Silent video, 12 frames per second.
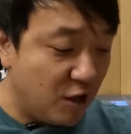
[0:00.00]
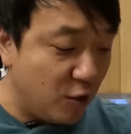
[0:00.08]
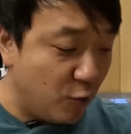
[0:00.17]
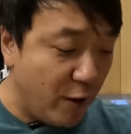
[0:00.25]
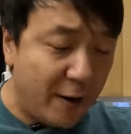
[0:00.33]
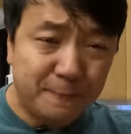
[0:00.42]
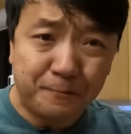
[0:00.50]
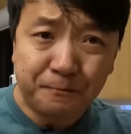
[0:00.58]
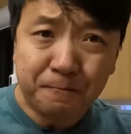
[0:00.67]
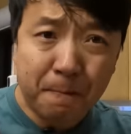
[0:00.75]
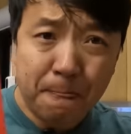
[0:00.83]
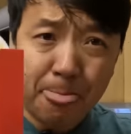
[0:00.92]
out of the way.
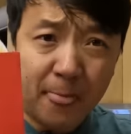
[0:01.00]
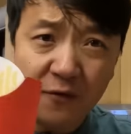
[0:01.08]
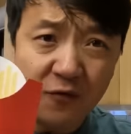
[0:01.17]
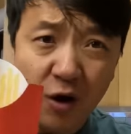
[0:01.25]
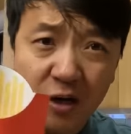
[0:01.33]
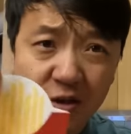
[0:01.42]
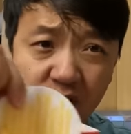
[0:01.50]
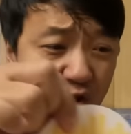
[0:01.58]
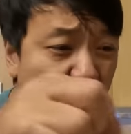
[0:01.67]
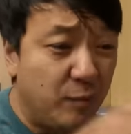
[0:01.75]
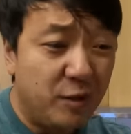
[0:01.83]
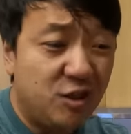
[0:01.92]
Fries are
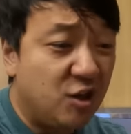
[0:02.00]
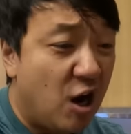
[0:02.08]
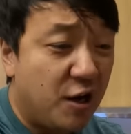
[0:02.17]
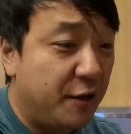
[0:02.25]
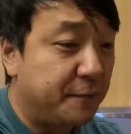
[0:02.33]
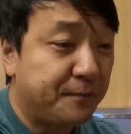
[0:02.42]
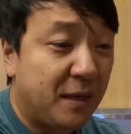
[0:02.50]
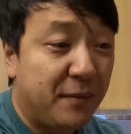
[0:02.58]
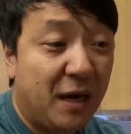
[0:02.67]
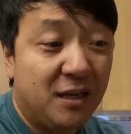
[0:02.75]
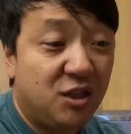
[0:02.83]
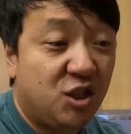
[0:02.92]
extremely soggy. I
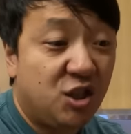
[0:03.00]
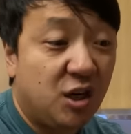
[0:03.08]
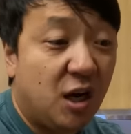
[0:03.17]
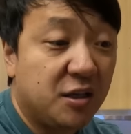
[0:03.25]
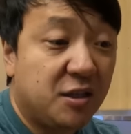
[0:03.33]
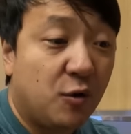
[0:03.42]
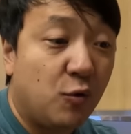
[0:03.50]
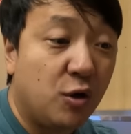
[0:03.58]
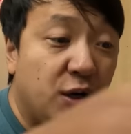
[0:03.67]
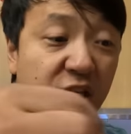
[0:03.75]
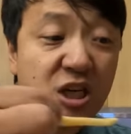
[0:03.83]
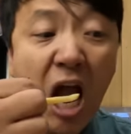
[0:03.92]
mean, I just
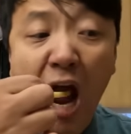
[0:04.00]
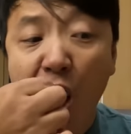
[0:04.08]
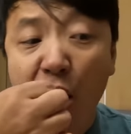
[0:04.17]
ordered these.